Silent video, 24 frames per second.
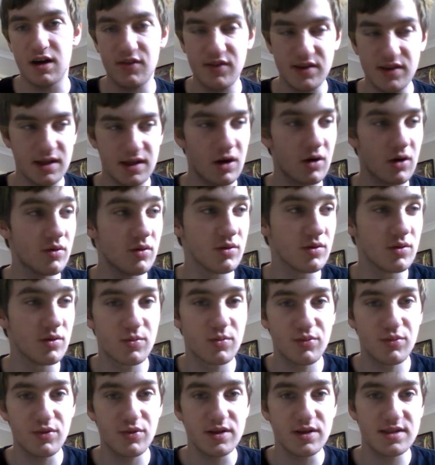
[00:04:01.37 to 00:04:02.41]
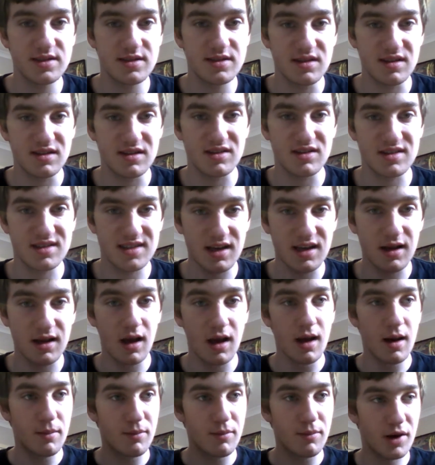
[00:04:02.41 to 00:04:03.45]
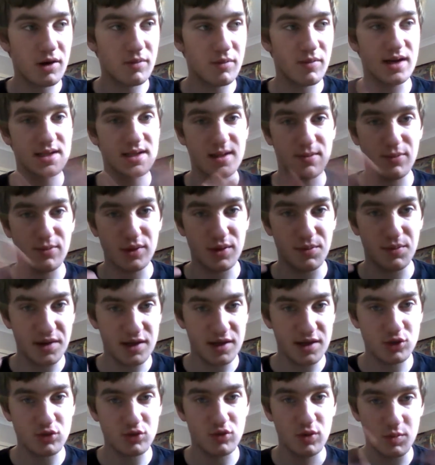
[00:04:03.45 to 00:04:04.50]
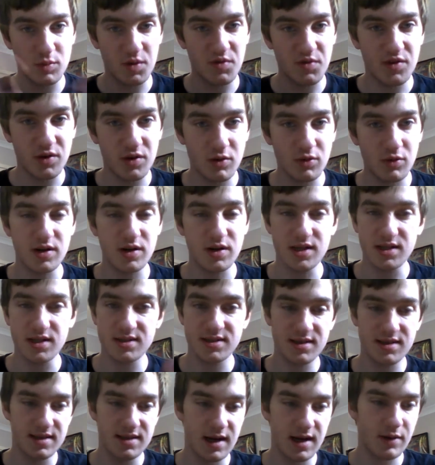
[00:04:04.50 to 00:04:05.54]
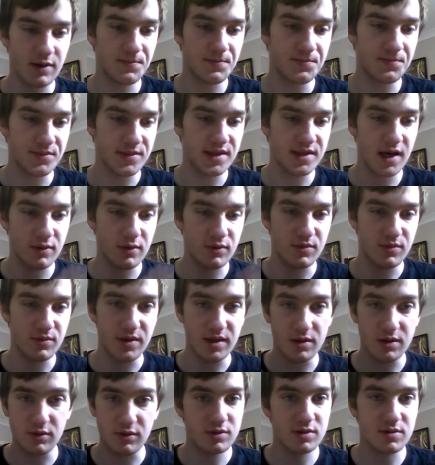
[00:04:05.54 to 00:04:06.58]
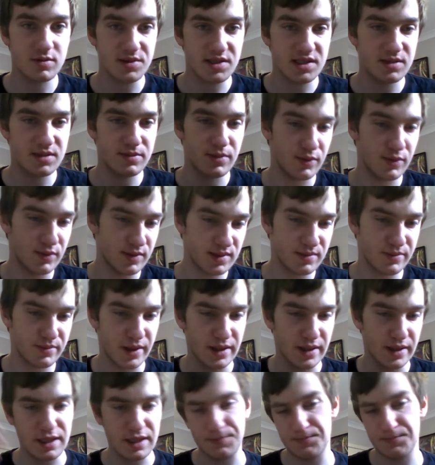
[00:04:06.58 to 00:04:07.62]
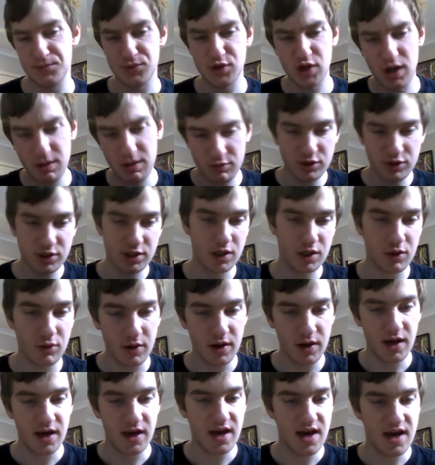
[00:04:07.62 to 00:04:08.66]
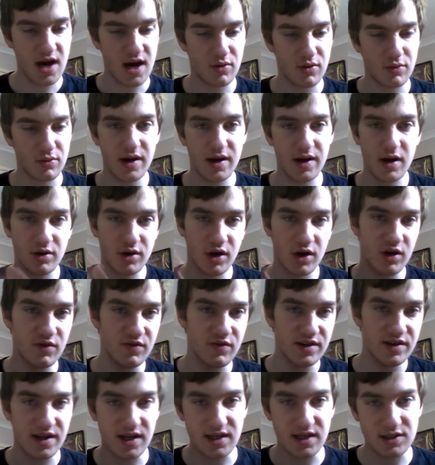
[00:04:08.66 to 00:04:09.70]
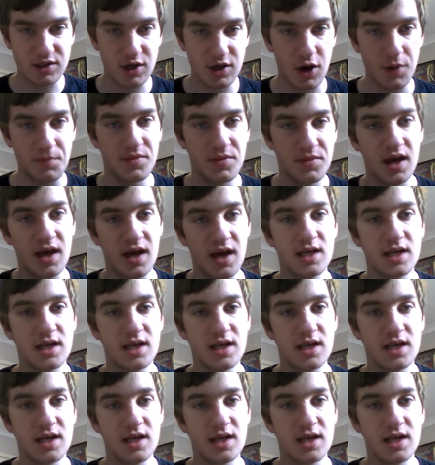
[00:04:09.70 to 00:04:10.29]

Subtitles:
I think that would look pretty sick, just seeing Mike Myers up on the big screen with an audience. That would be an awesome experience. But time will tell how COVID does go.